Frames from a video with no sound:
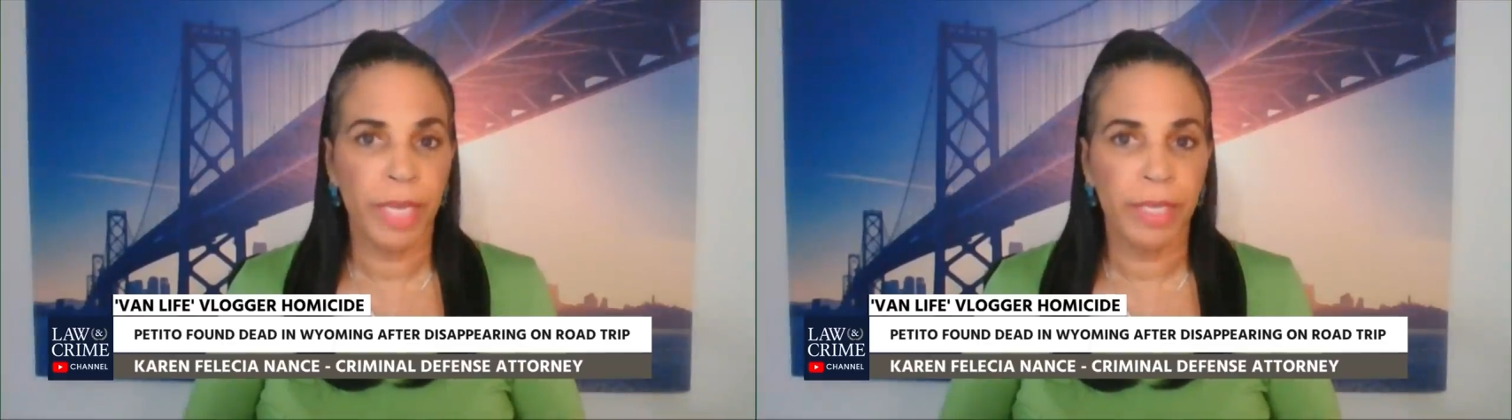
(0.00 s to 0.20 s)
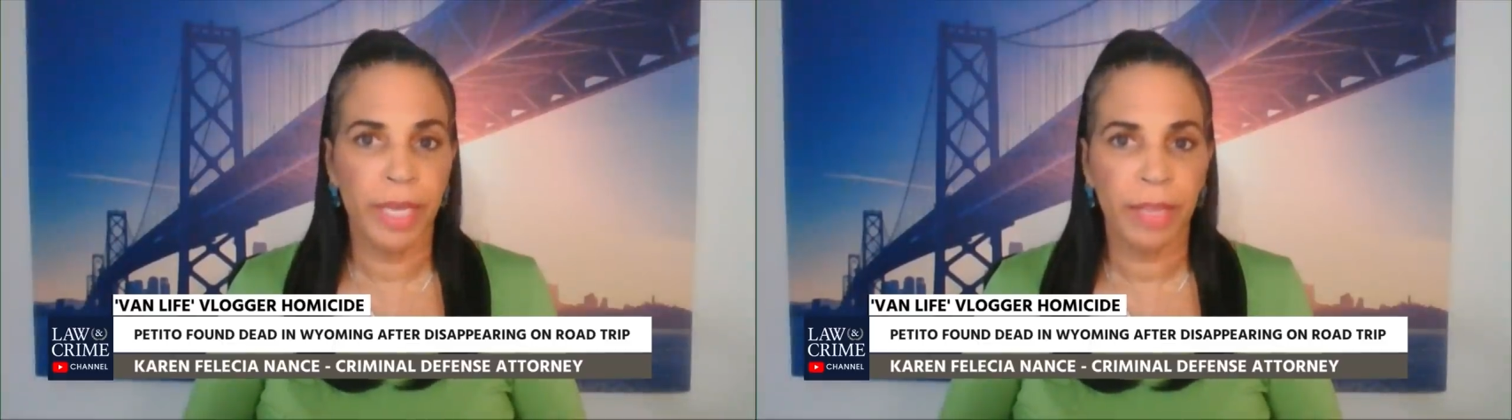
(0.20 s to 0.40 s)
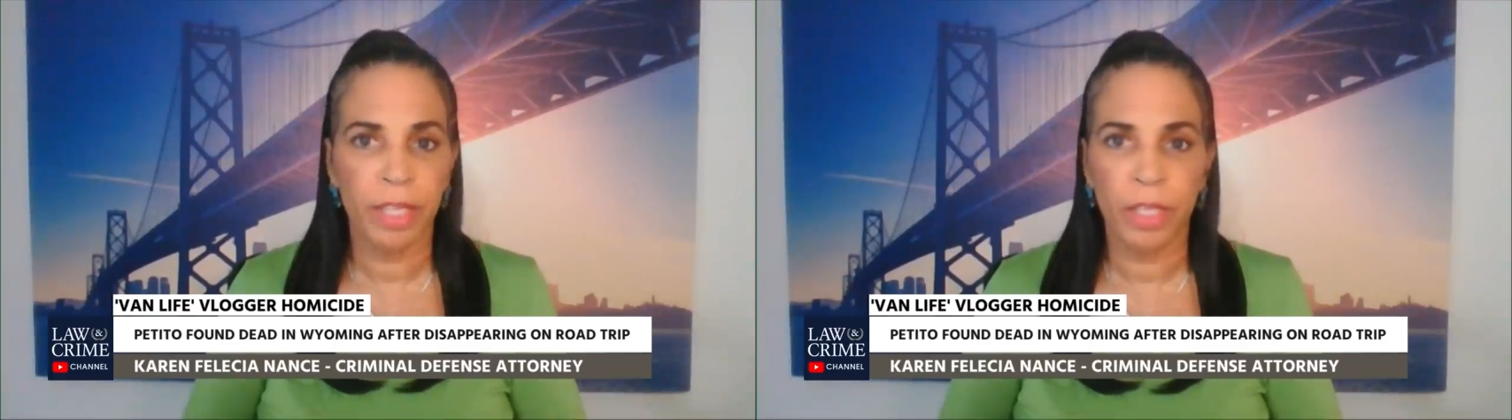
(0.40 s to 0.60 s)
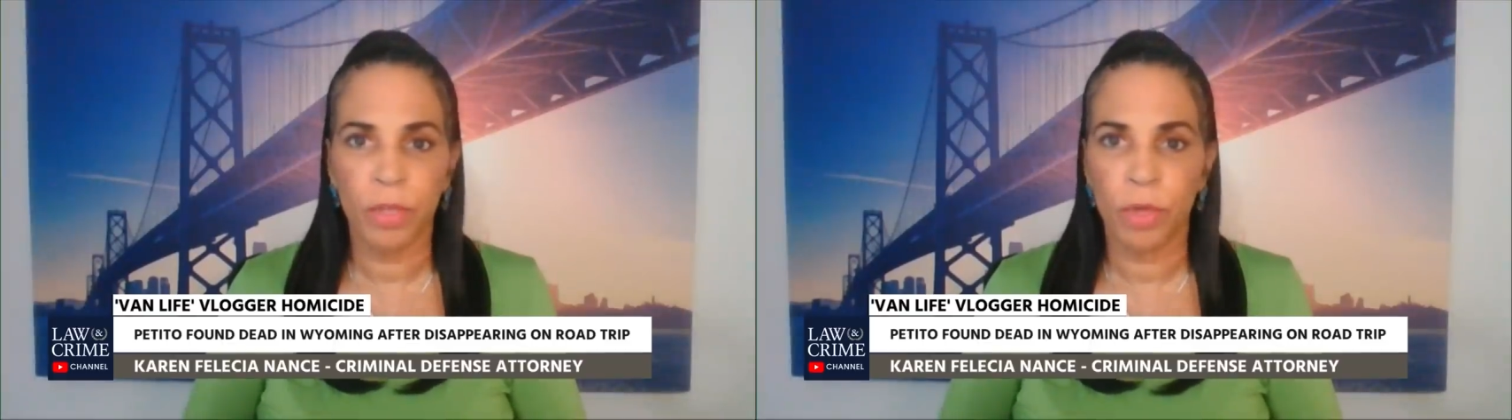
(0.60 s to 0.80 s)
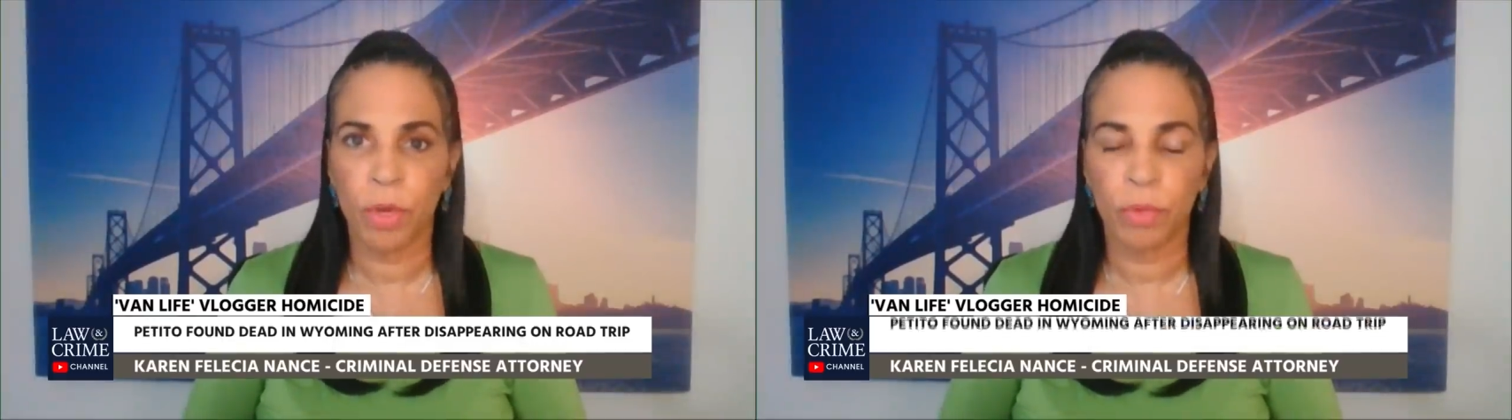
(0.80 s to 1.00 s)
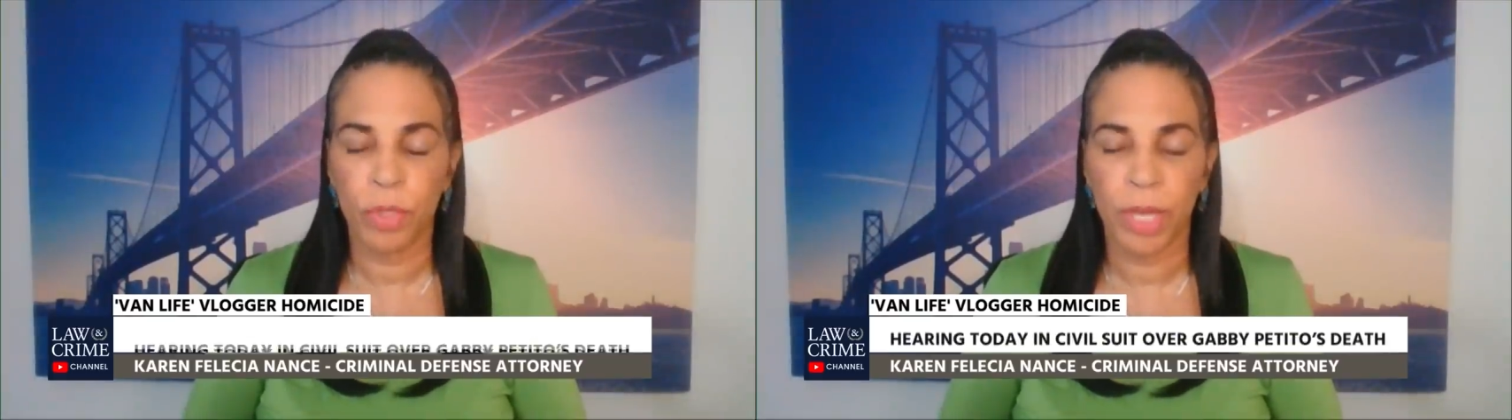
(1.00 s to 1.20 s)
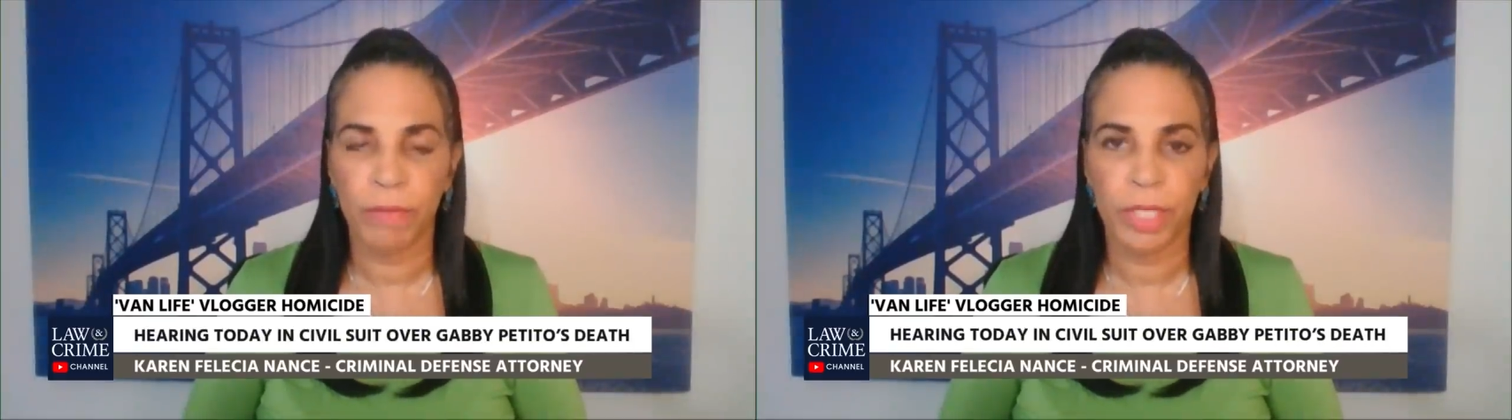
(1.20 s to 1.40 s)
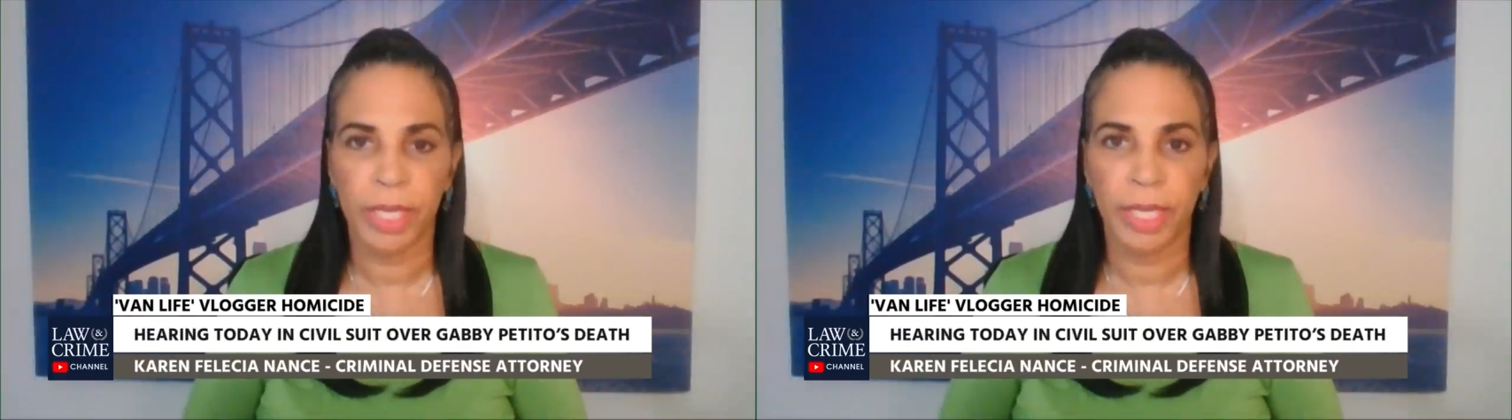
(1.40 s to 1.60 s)
have done nothing, you don't,
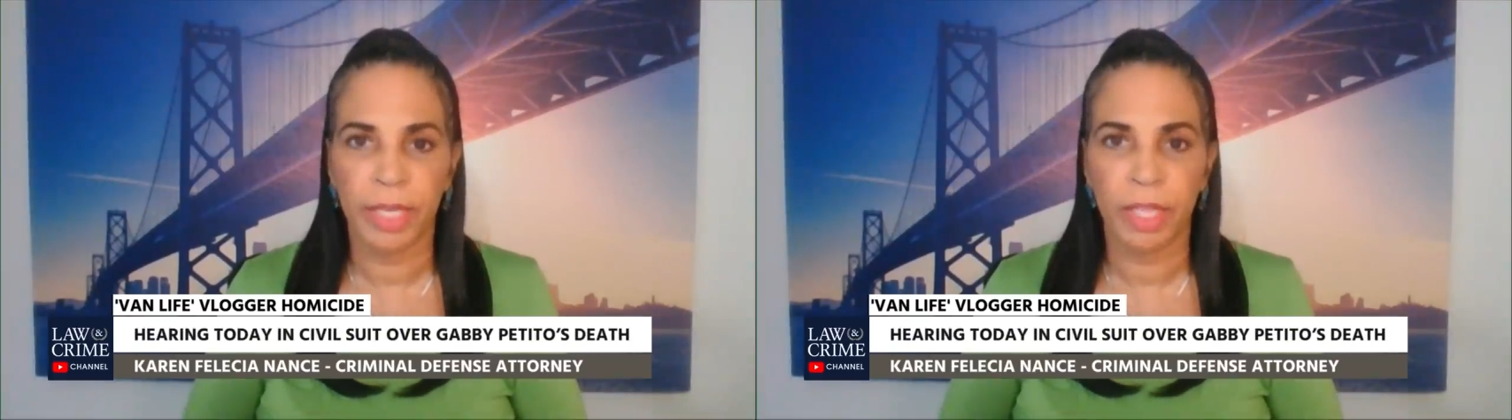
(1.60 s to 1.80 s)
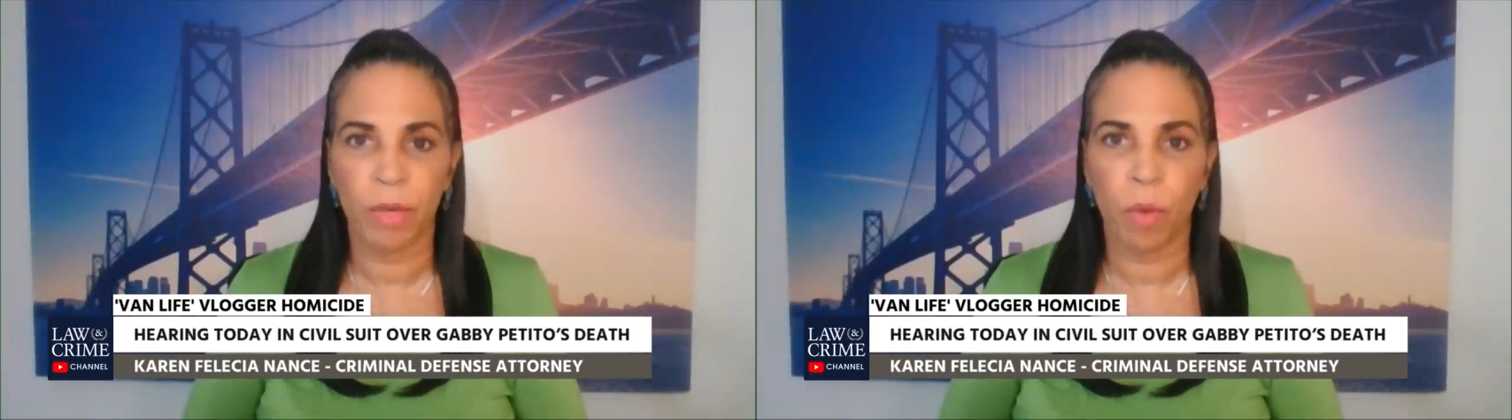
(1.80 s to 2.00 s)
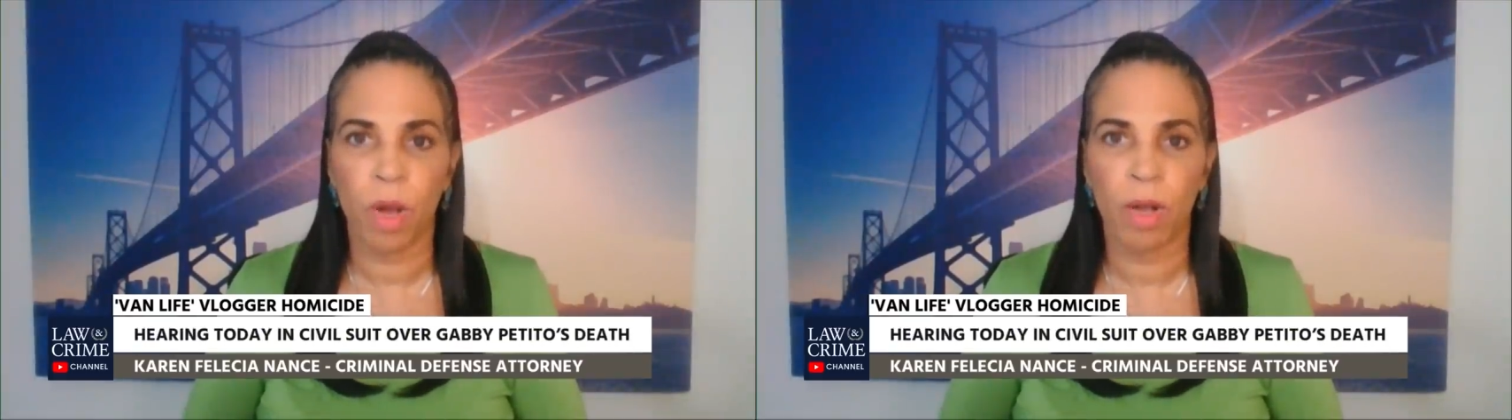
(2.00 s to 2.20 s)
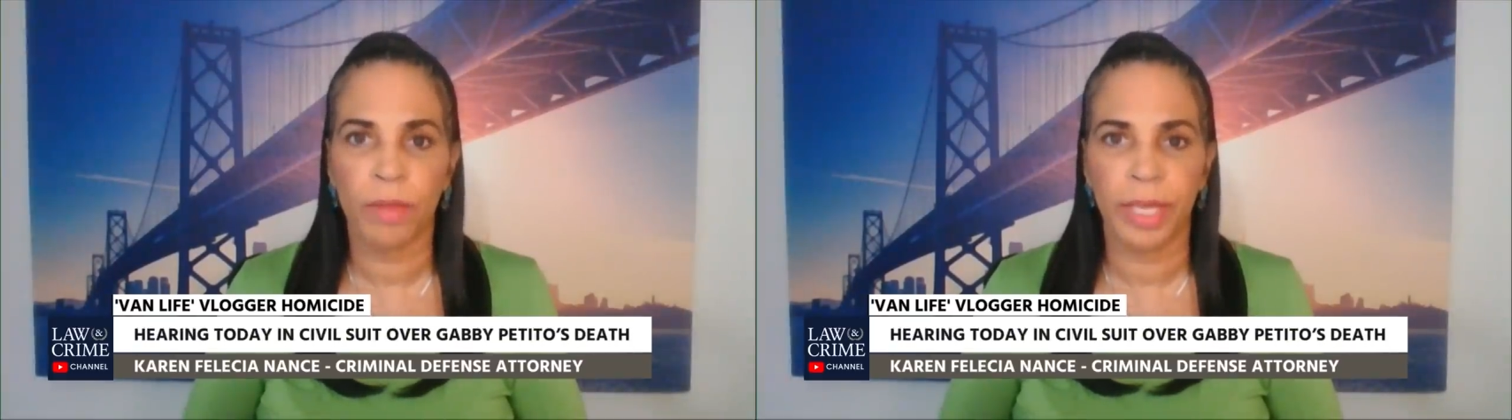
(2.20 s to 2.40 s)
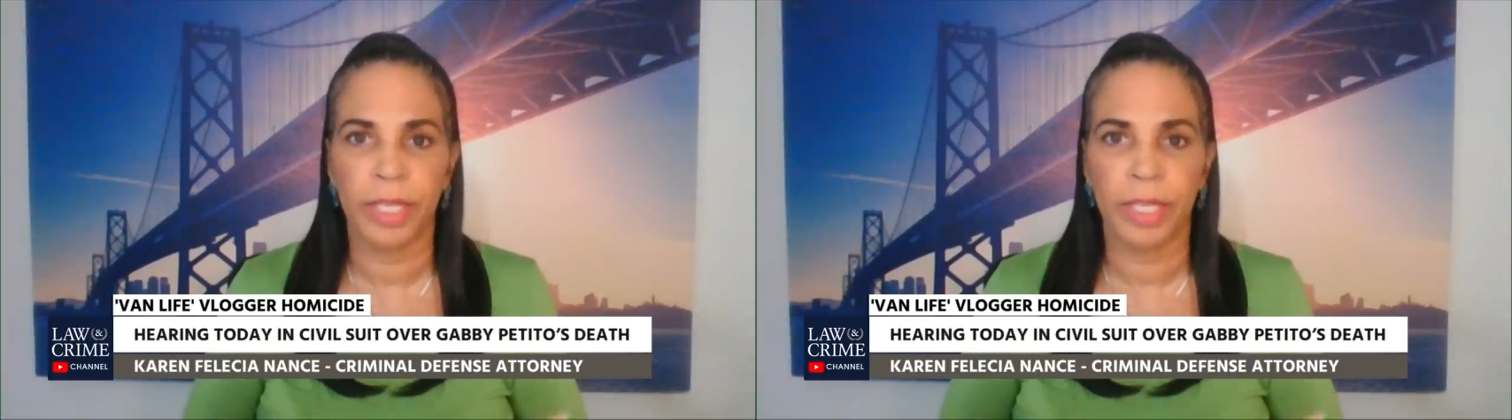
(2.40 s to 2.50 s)
you haven't done anything wrong,